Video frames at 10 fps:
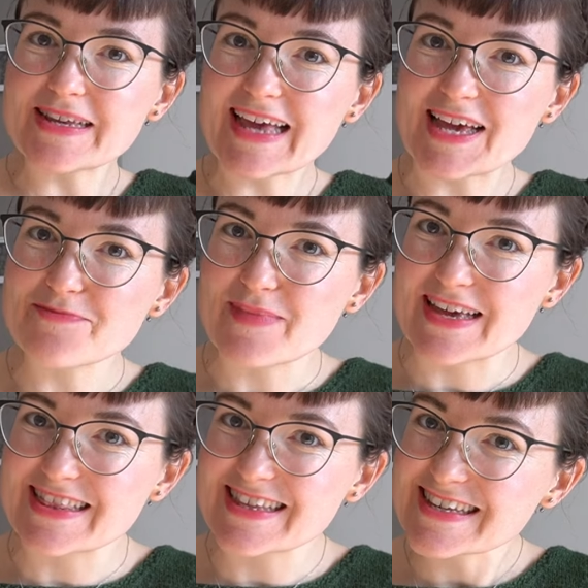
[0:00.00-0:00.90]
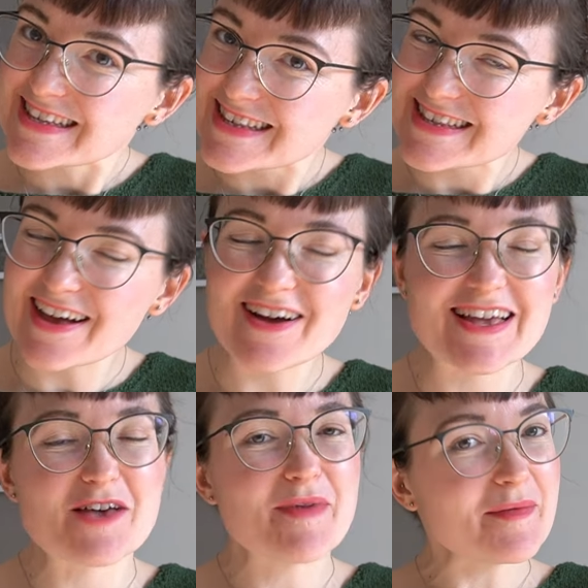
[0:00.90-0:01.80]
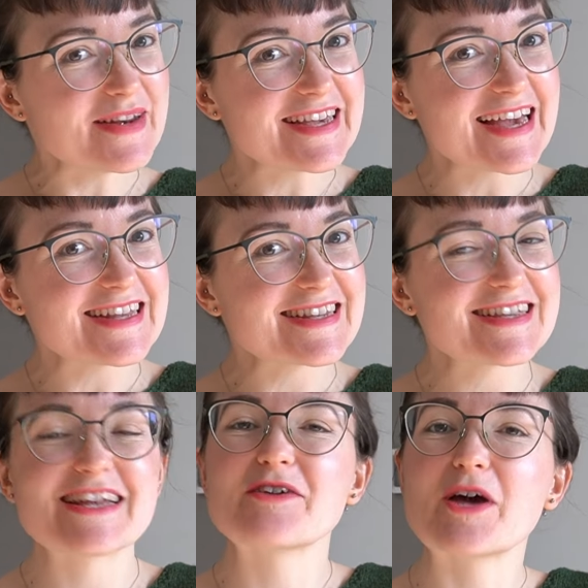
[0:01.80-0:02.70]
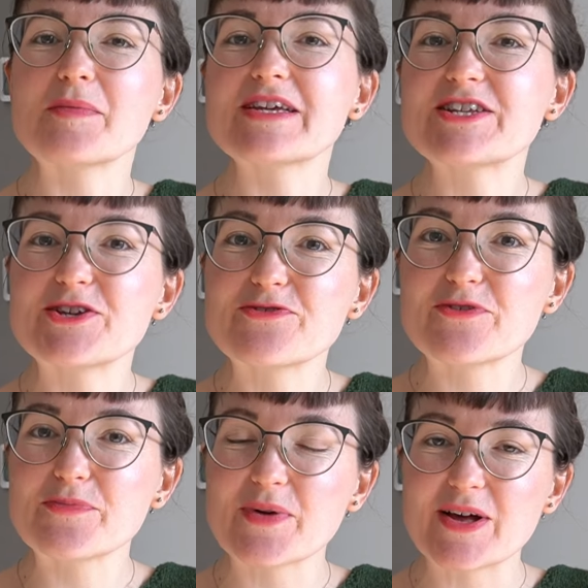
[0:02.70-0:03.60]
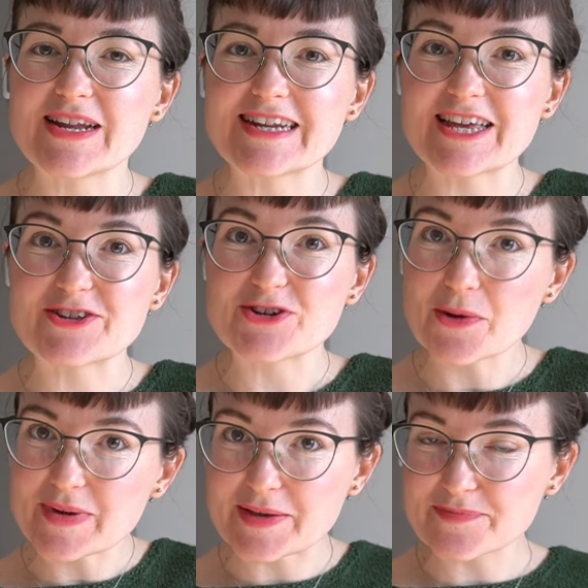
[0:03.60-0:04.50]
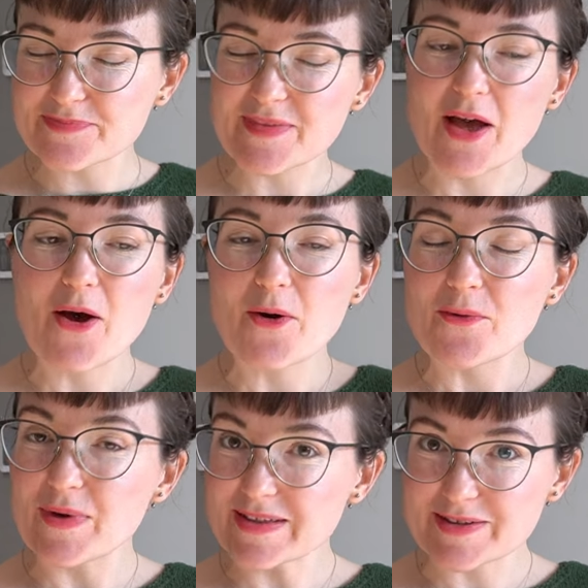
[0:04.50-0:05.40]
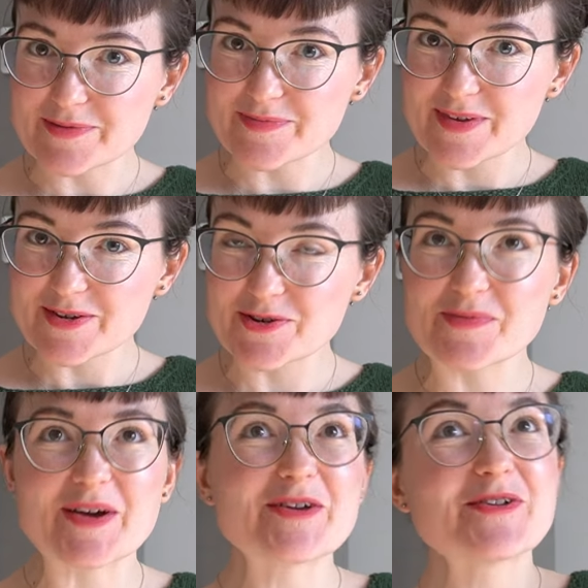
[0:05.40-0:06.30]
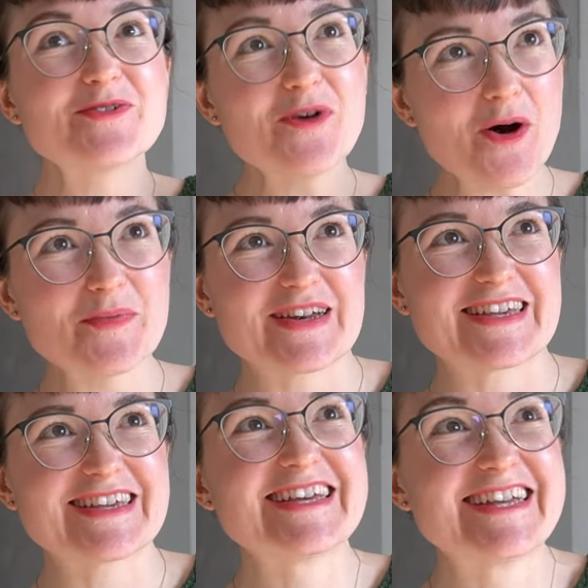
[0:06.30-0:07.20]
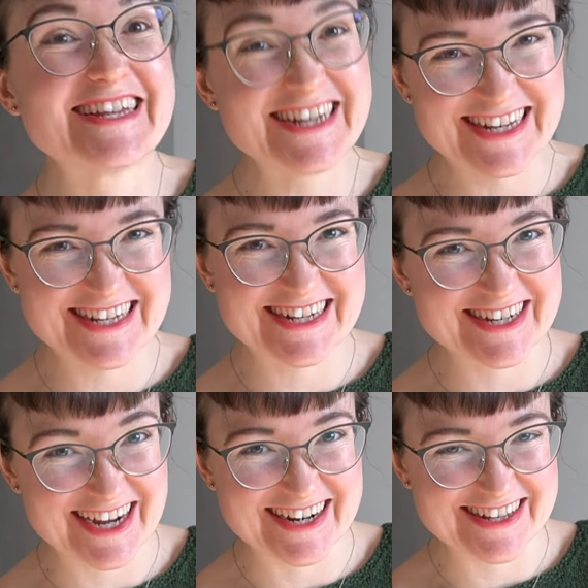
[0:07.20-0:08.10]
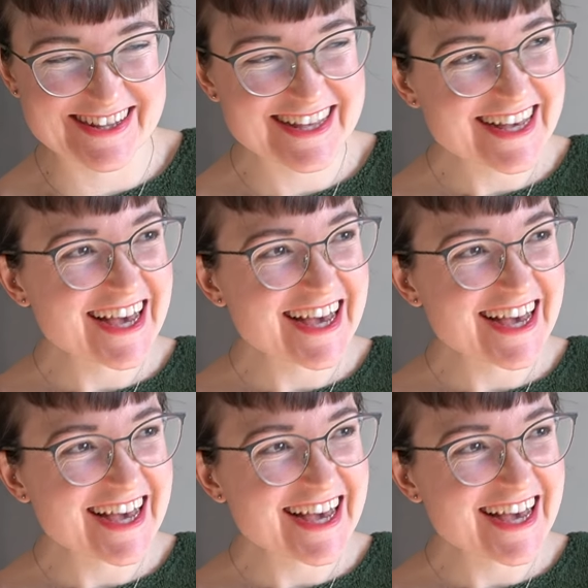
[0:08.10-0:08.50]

Kate Made This. I am Emily Kate and I'm coming to you from Berlin in Germany. Welcome to my normally knitting channel,